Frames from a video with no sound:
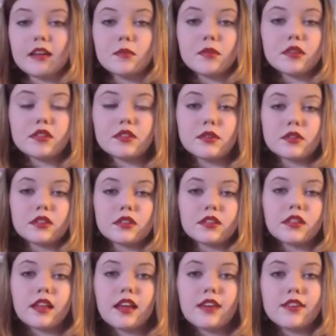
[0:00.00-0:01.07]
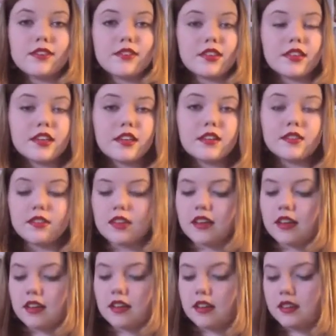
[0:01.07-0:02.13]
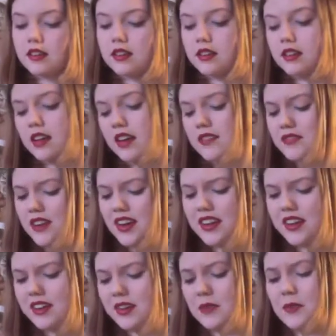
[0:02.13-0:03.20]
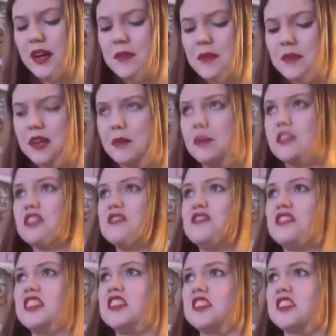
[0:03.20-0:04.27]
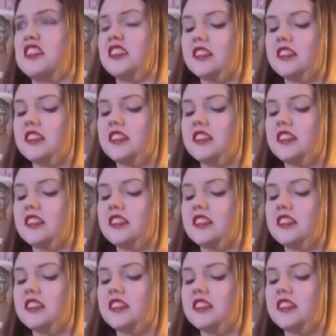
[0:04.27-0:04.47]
bookstores because they have everything over there. And I was like, okay, fine, I can wait, but I want to finish it.